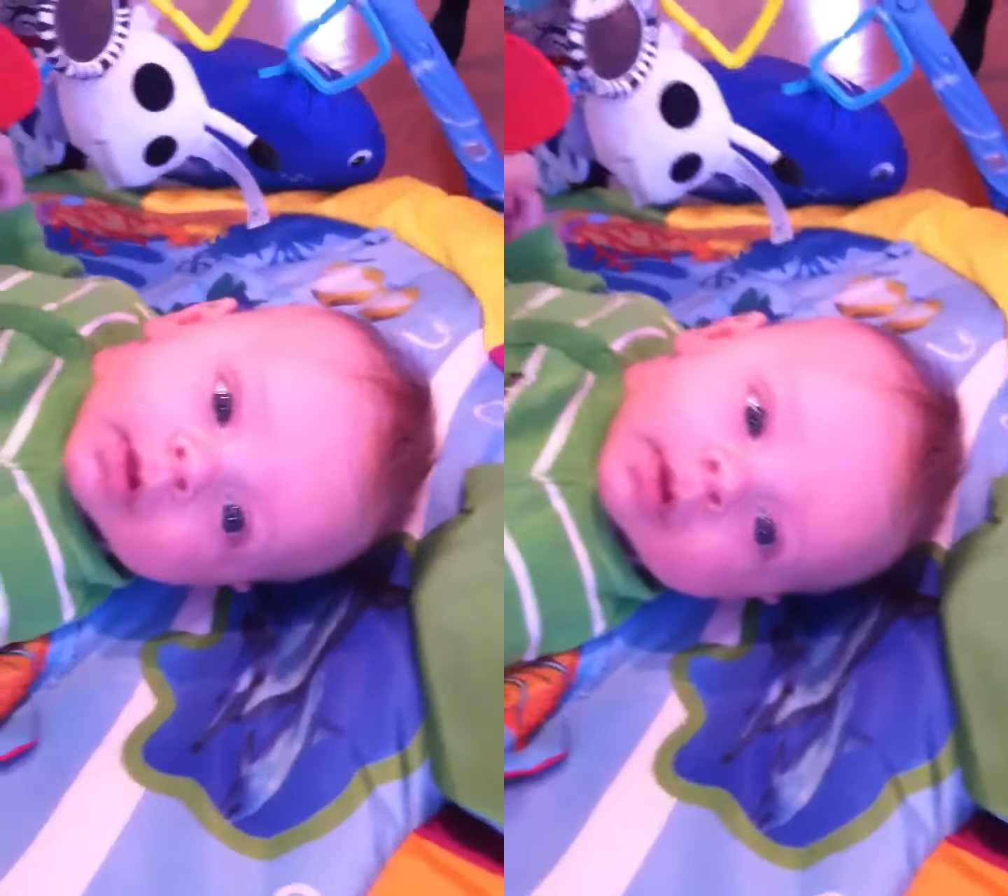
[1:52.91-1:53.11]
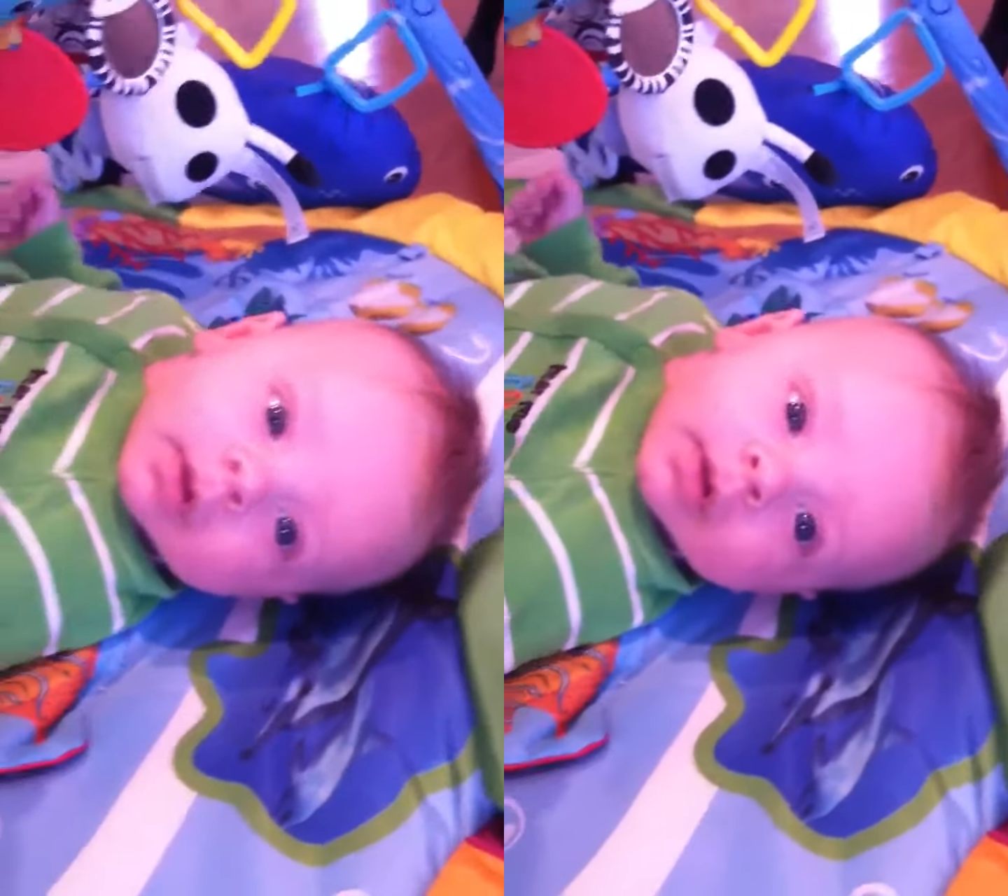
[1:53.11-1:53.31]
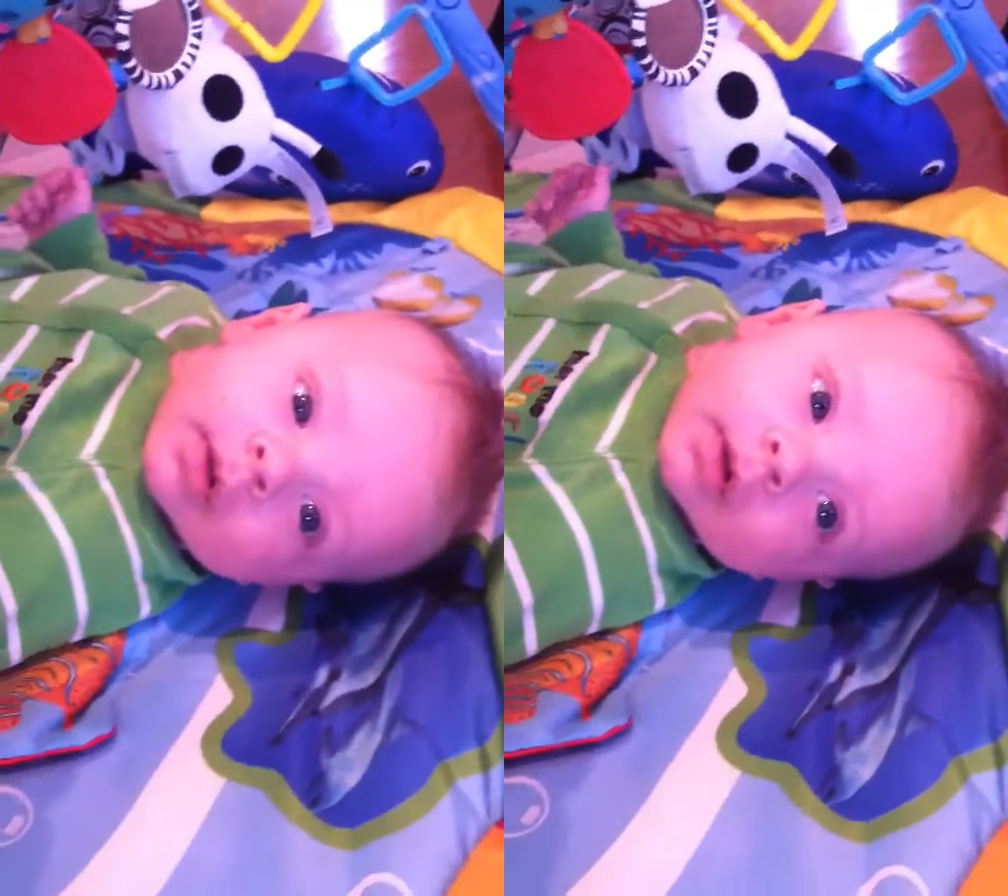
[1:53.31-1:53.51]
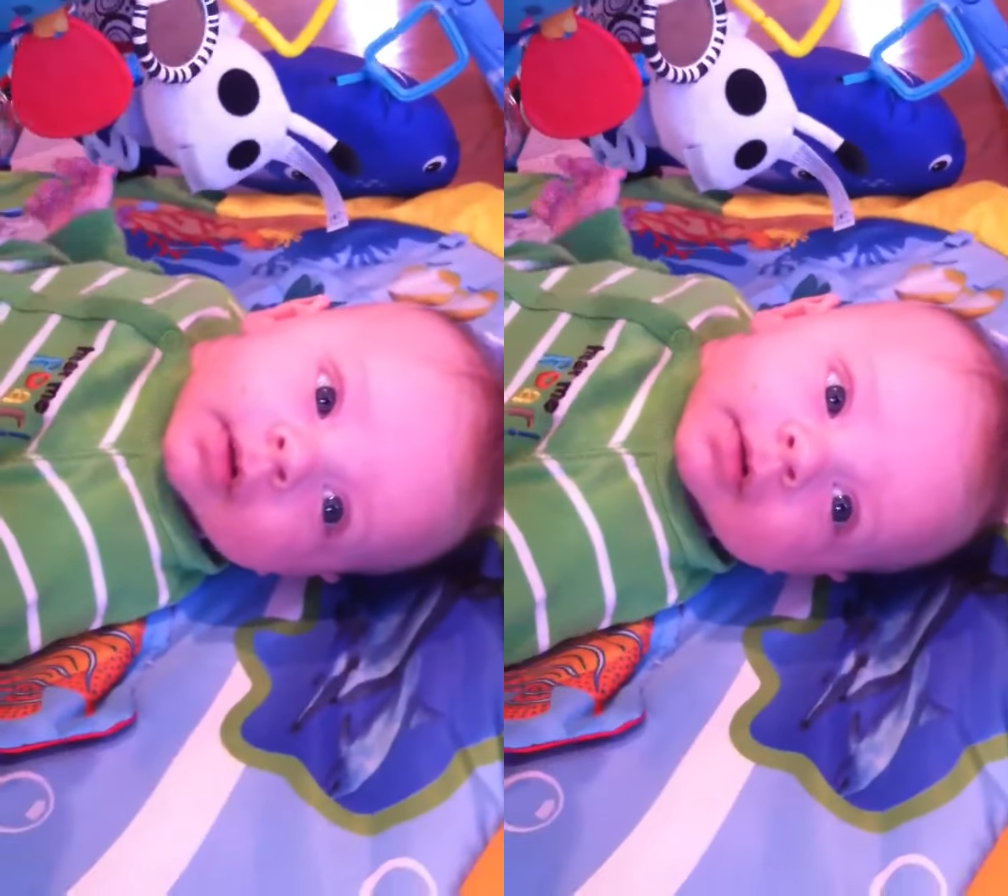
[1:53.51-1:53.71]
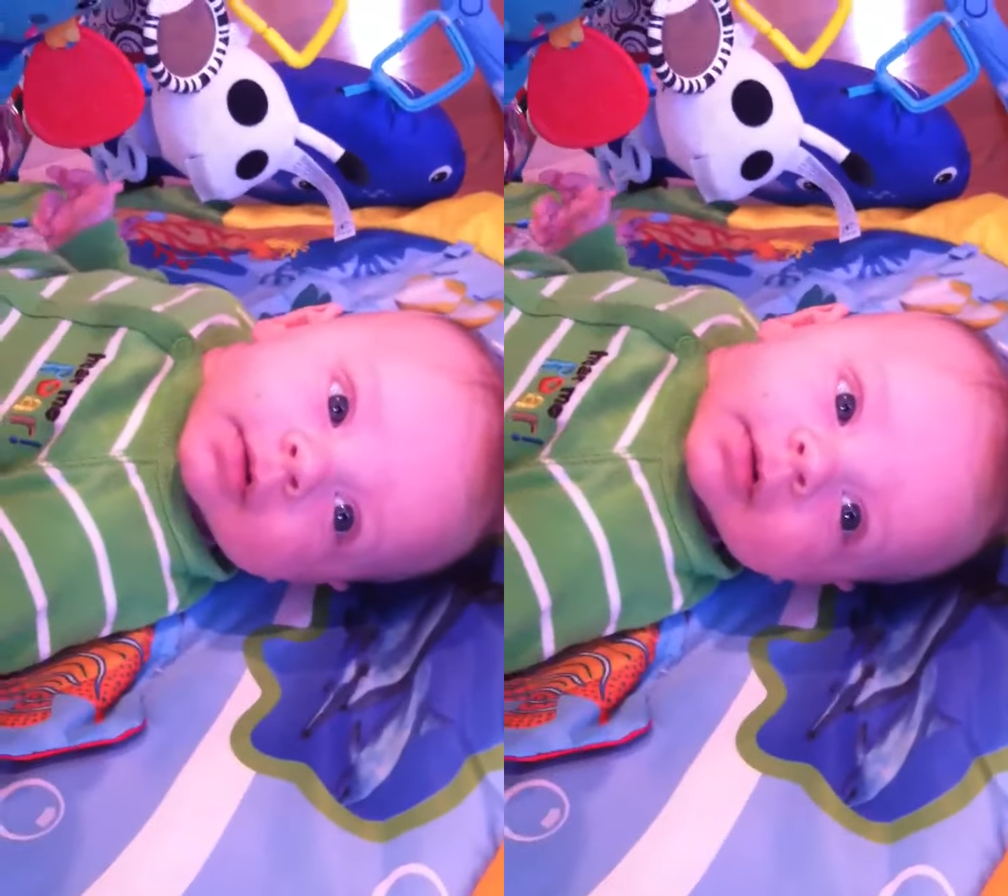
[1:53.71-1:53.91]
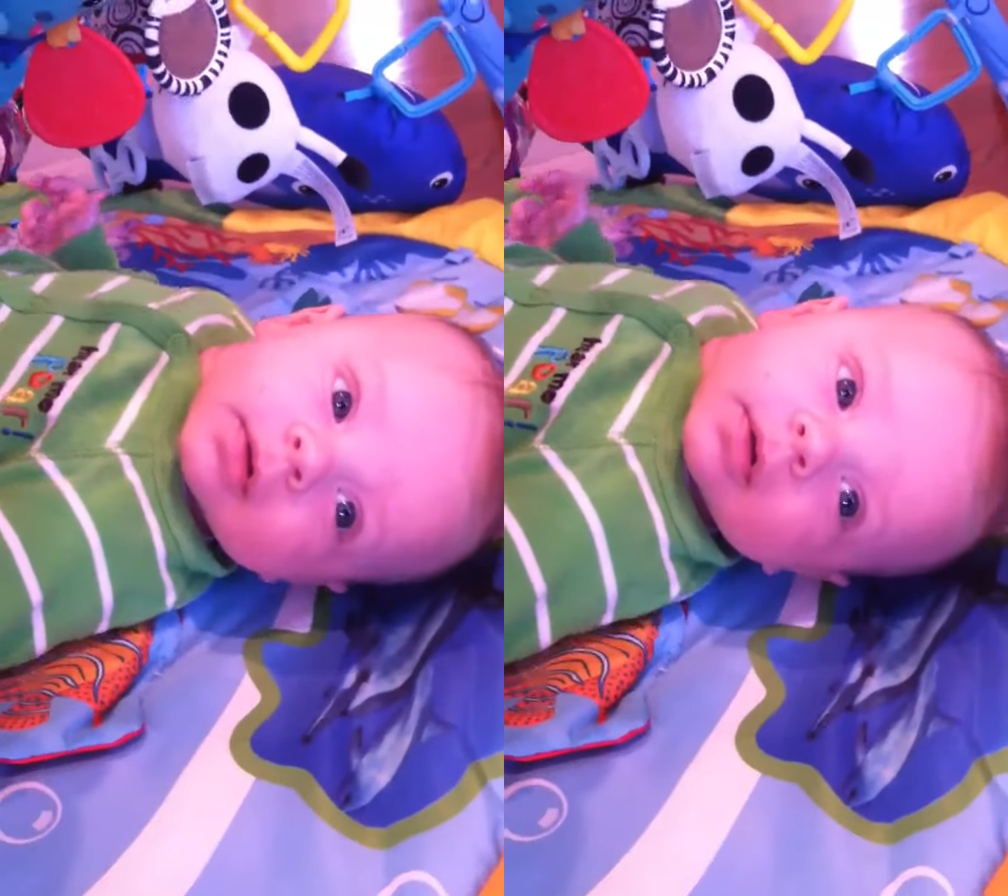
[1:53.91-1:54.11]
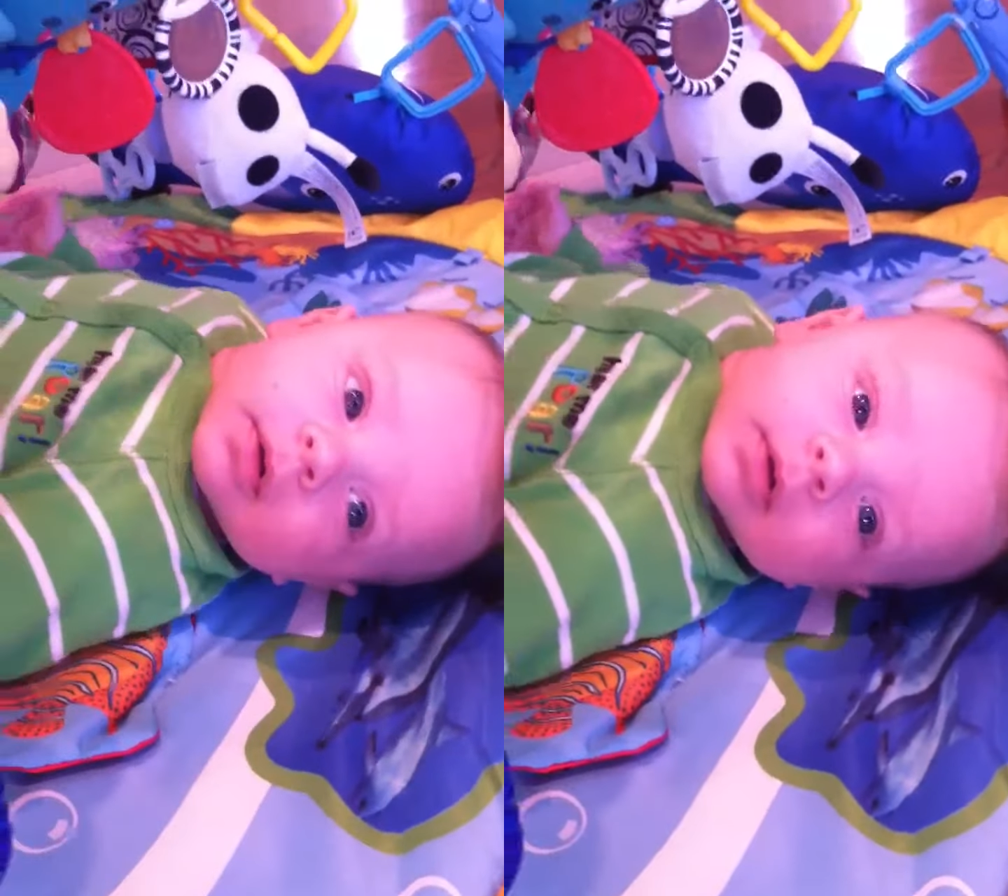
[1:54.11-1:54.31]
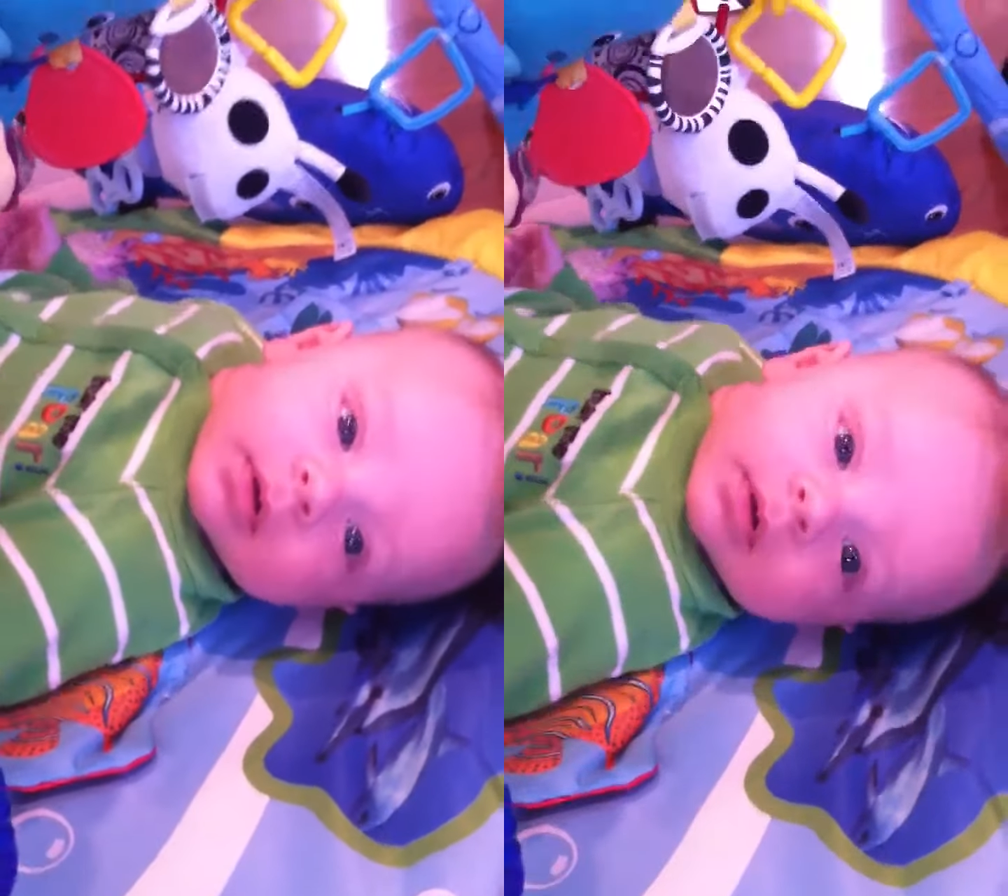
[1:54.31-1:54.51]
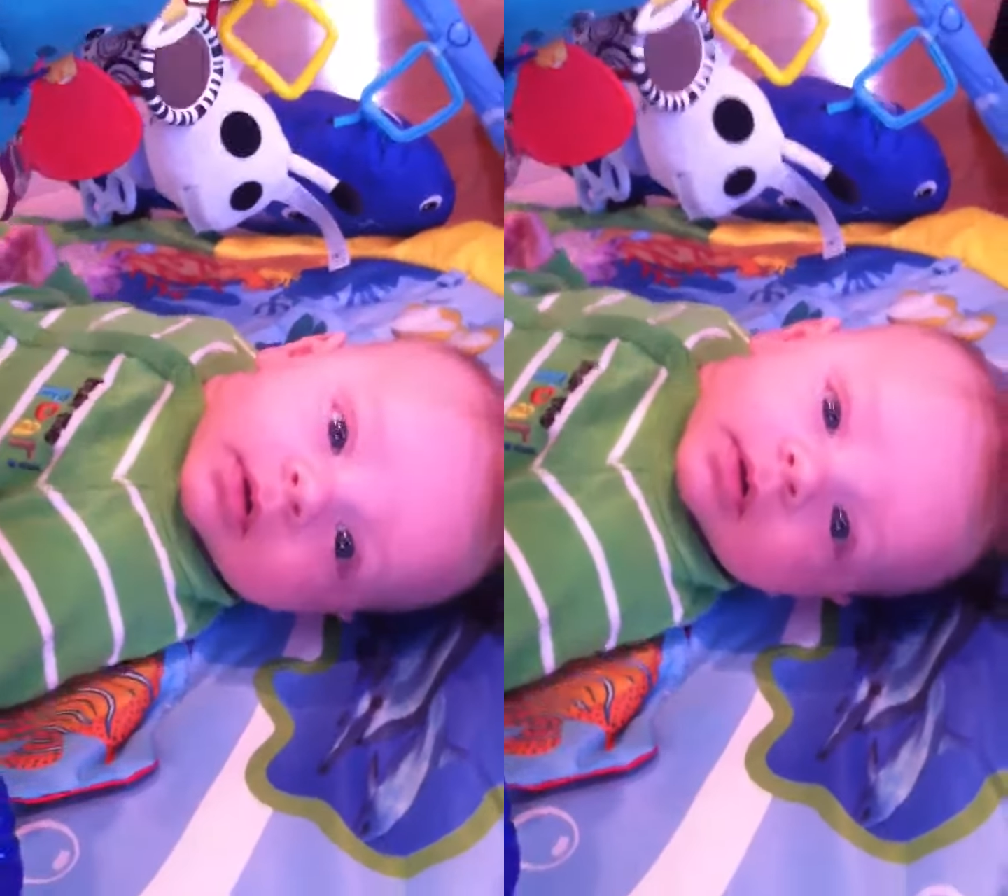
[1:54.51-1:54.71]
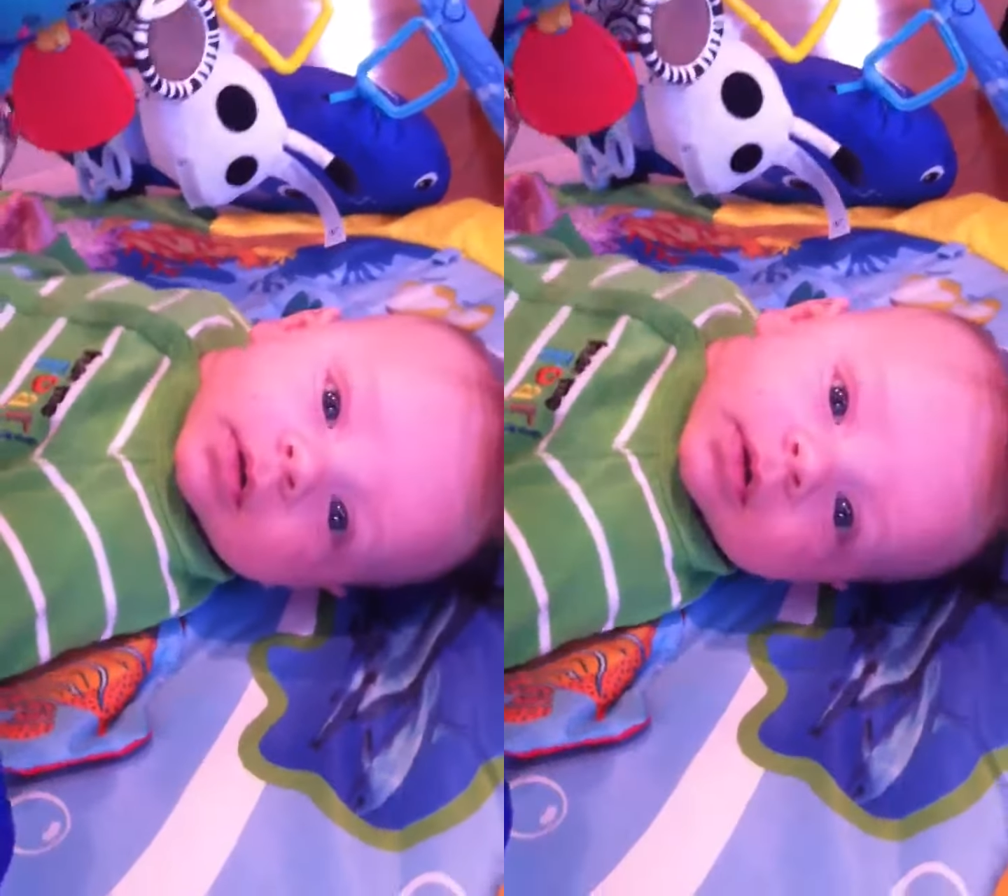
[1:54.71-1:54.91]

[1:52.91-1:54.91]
bye-bye. Big